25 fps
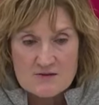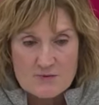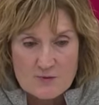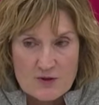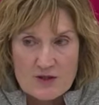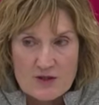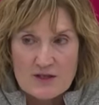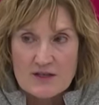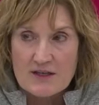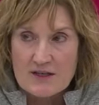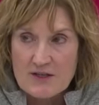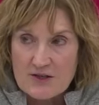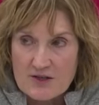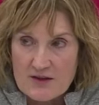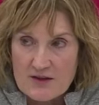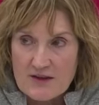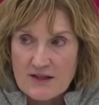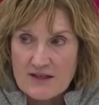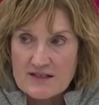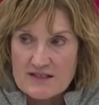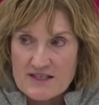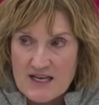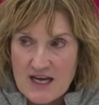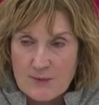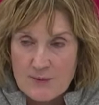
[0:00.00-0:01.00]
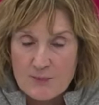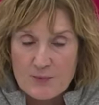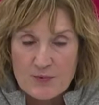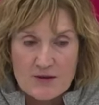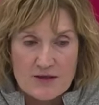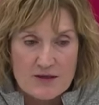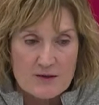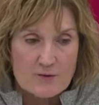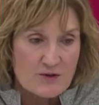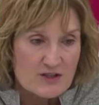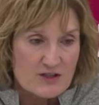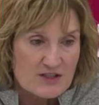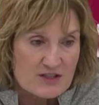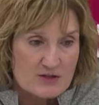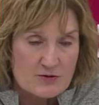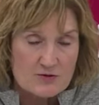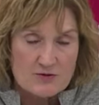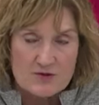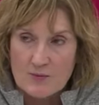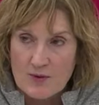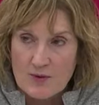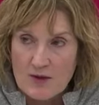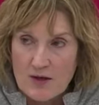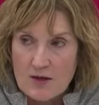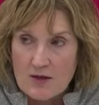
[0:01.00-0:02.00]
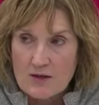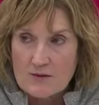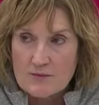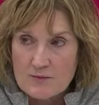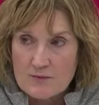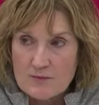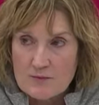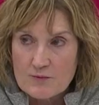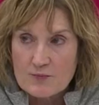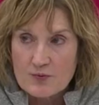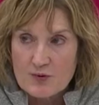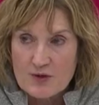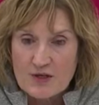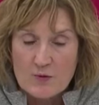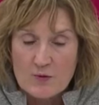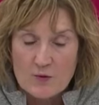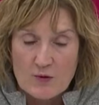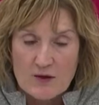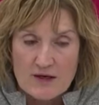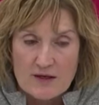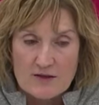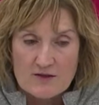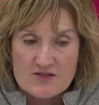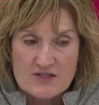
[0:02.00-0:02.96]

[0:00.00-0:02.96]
really good things happen and we shoot the ball pretty well.